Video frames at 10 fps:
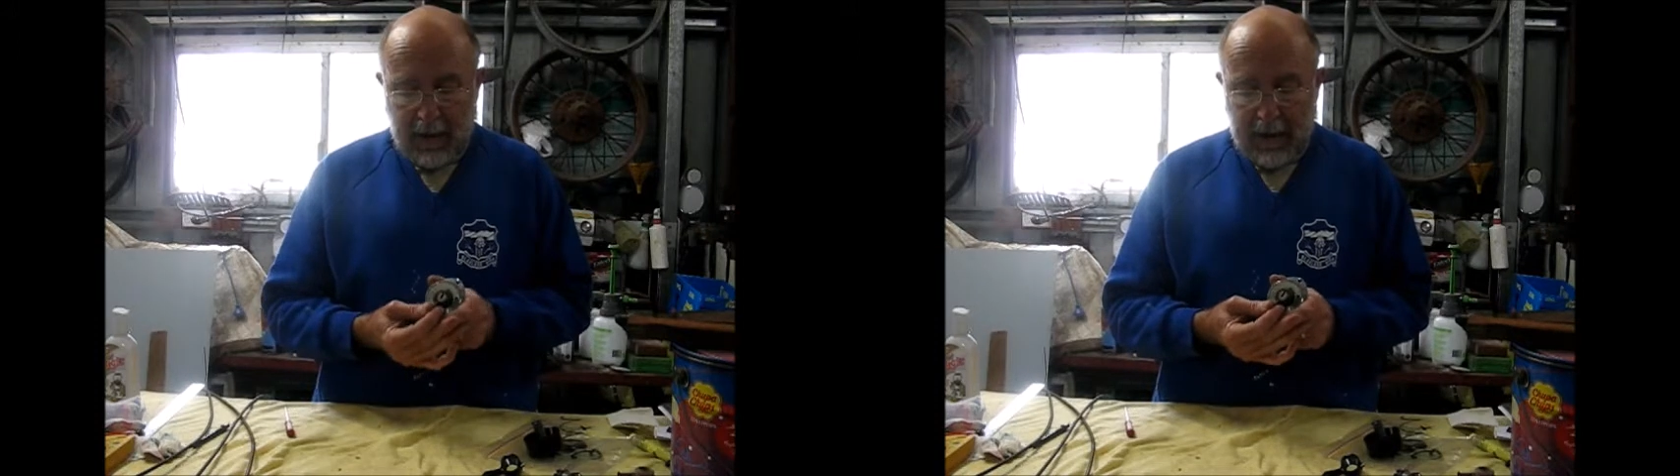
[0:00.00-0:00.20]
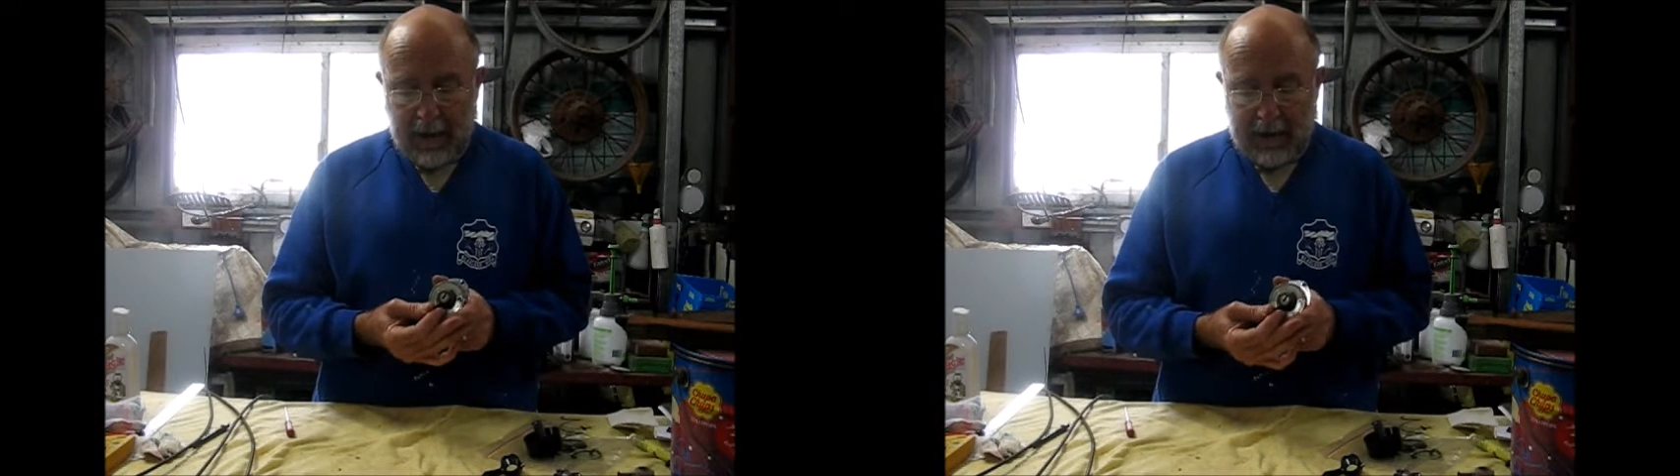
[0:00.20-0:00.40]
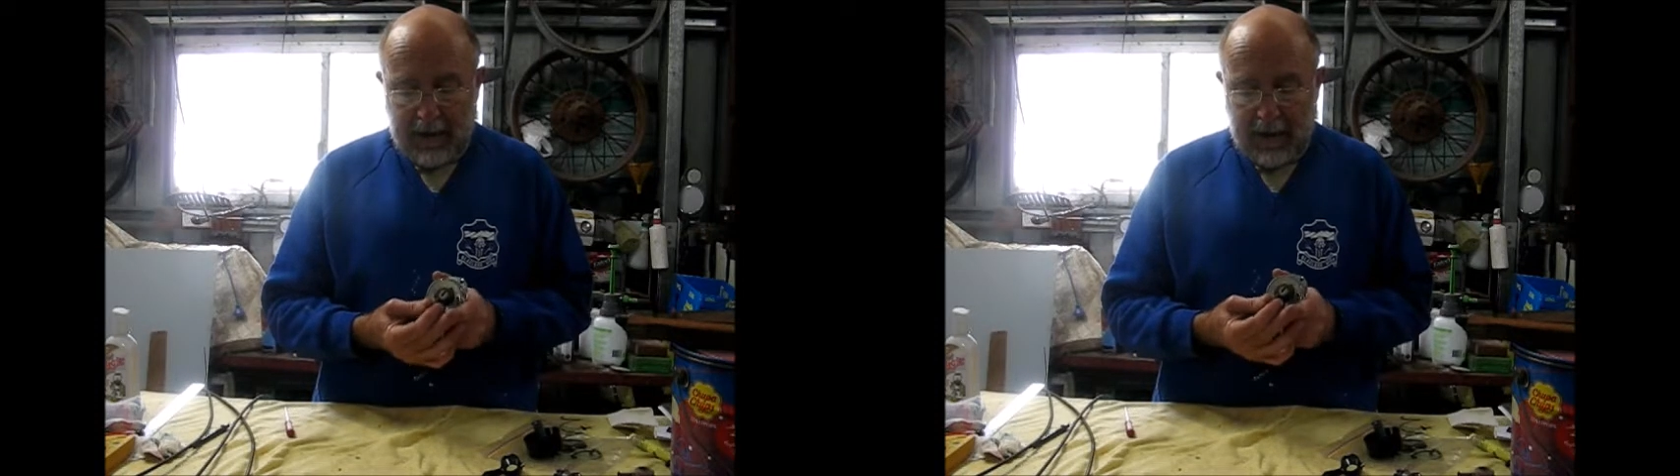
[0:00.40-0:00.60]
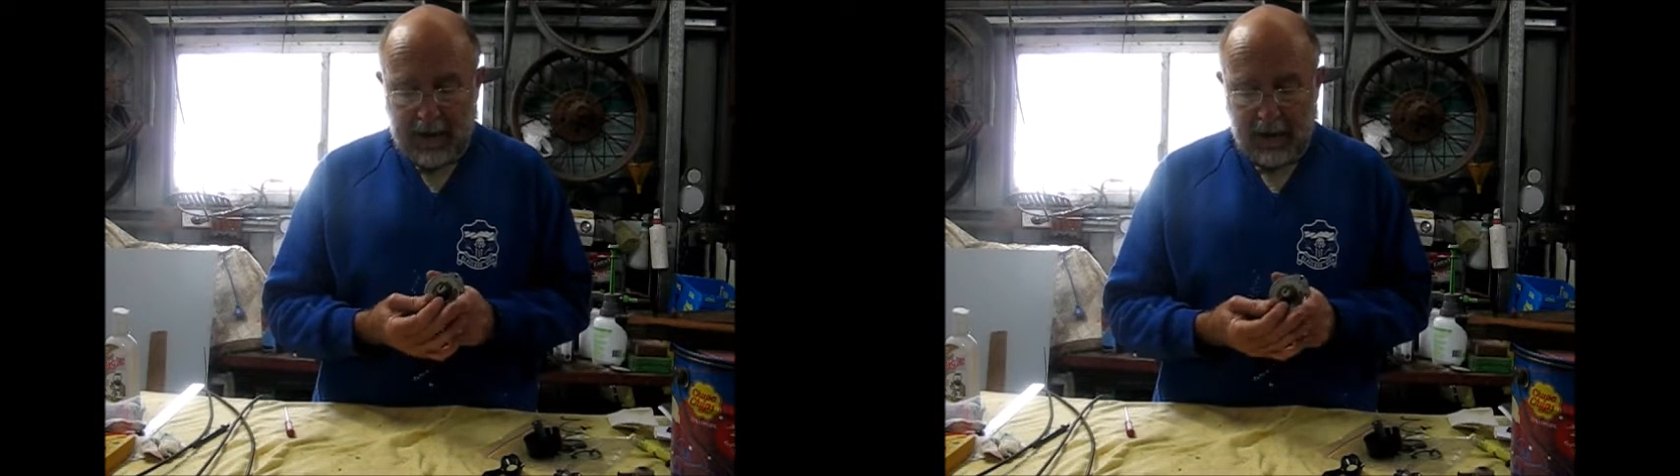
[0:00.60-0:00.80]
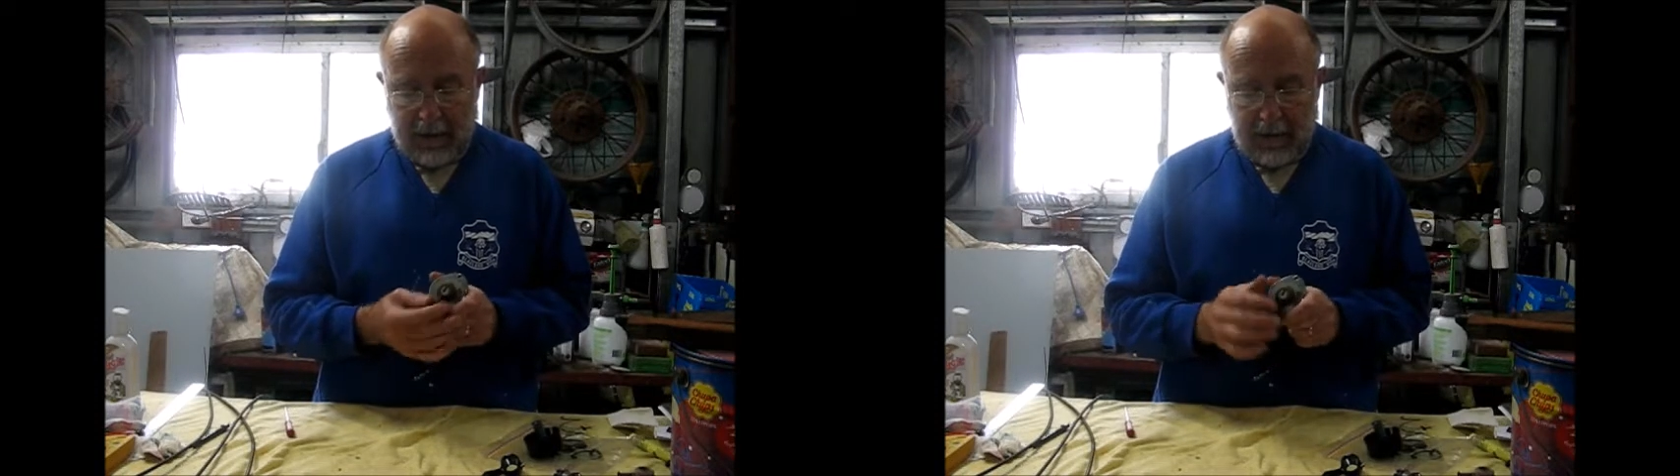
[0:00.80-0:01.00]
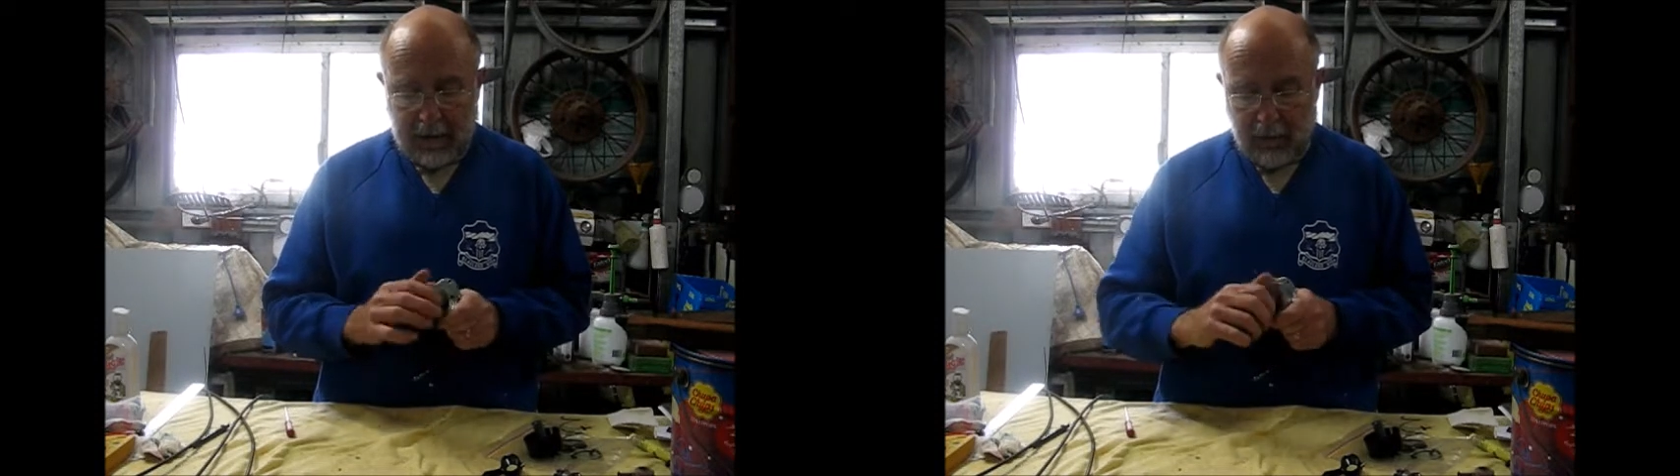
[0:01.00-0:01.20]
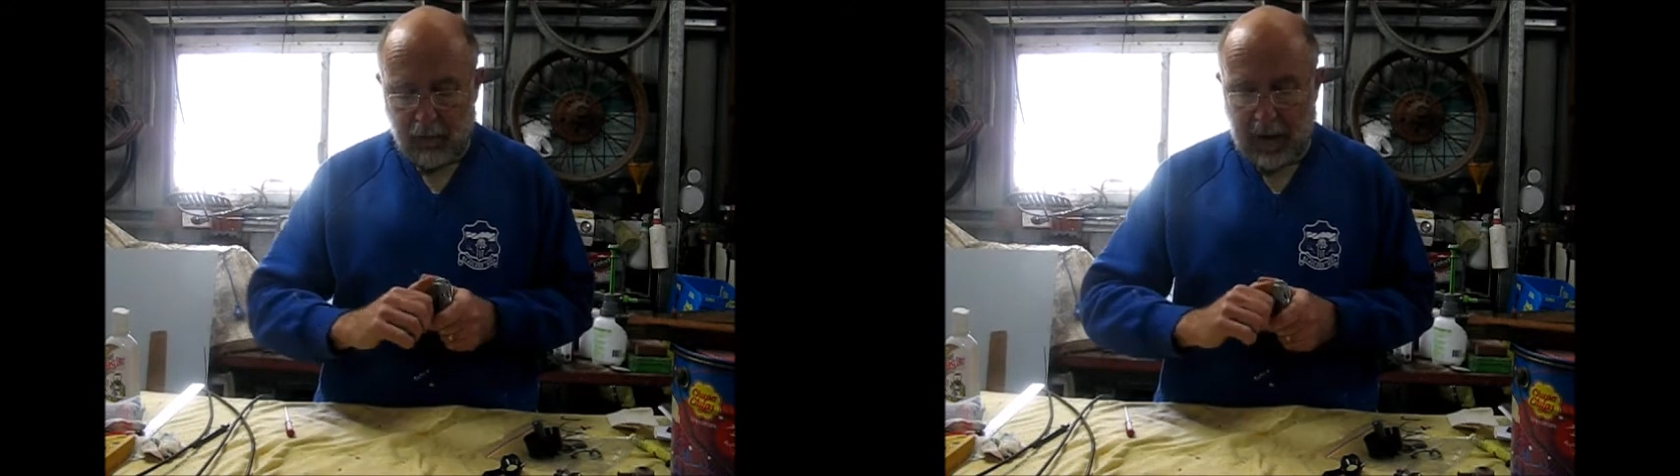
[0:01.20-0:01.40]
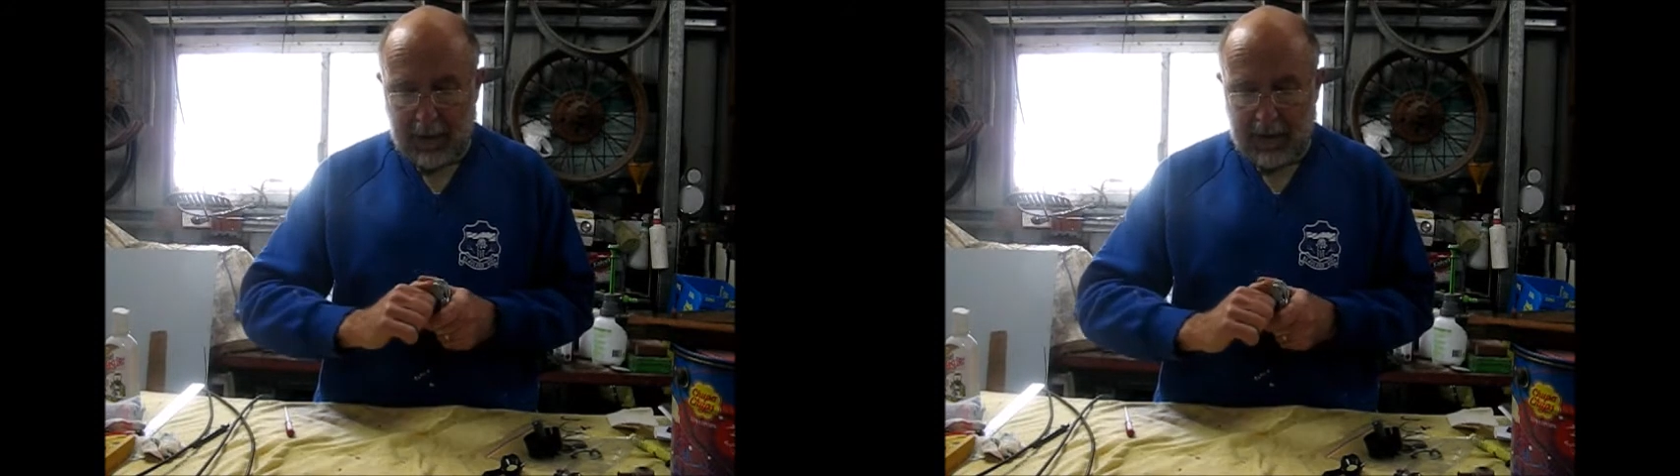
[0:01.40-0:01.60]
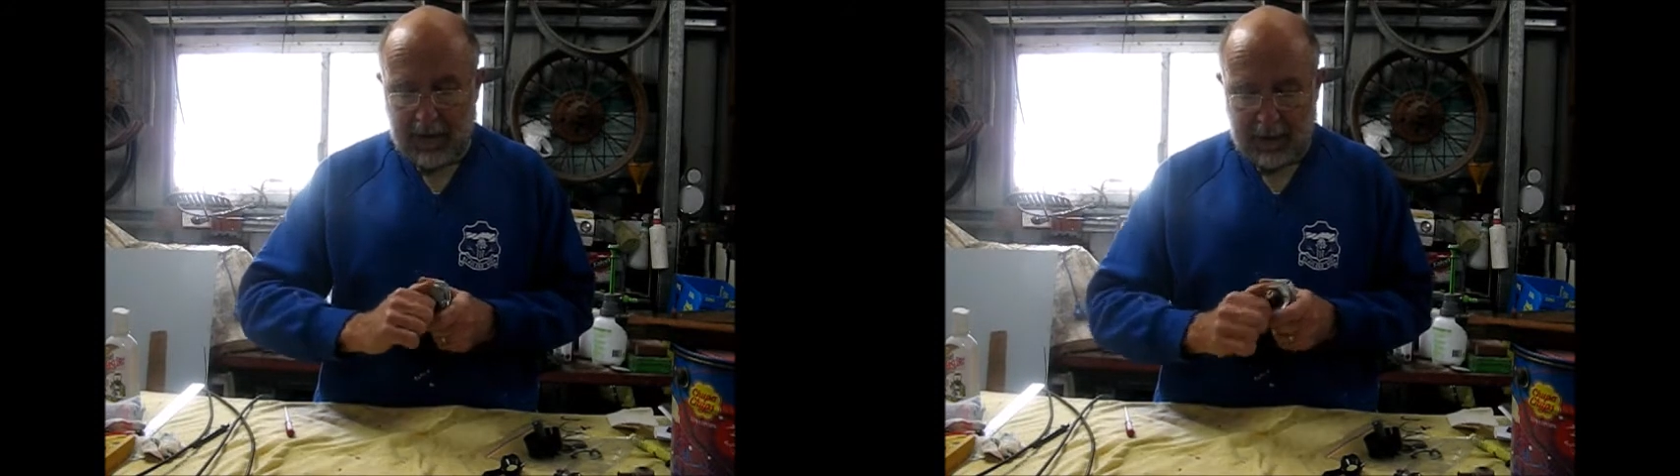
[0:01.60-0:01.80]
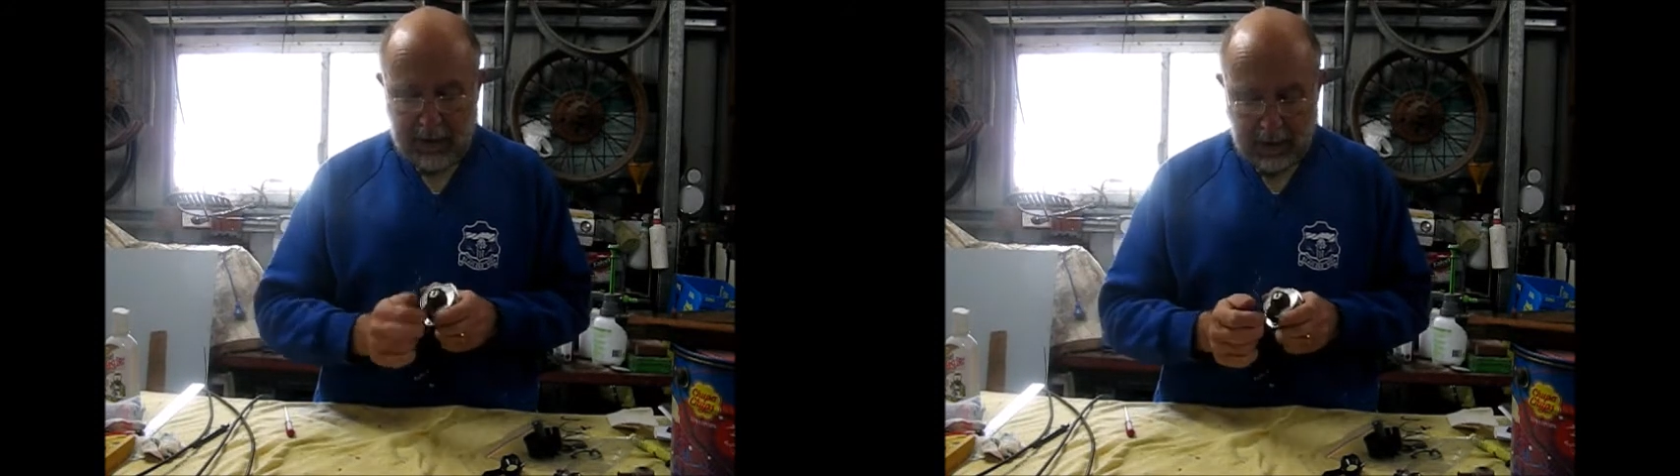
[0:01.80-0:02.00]
It sounds like it's got rubbish
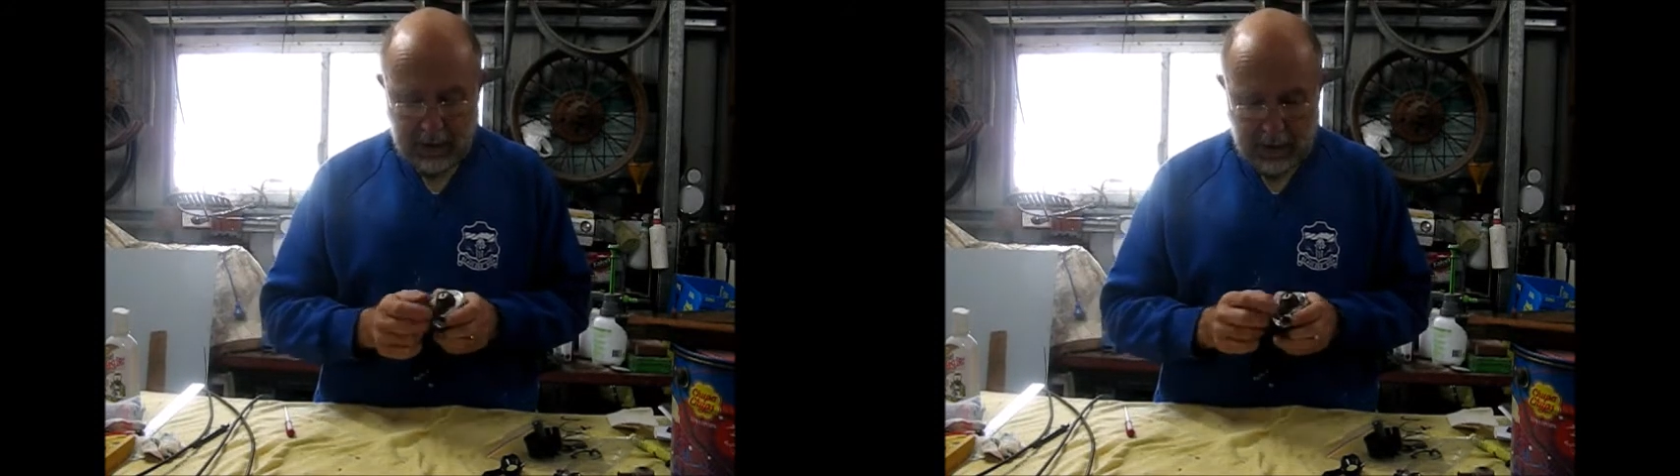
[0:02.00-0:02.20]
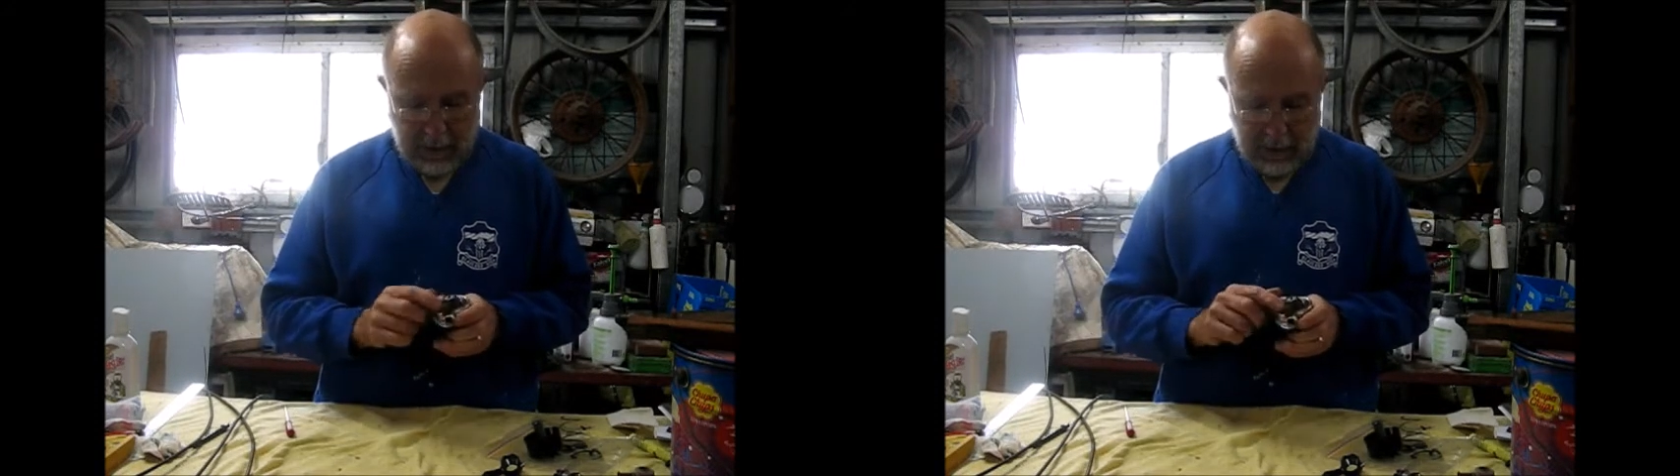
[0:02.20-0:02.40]
inside it.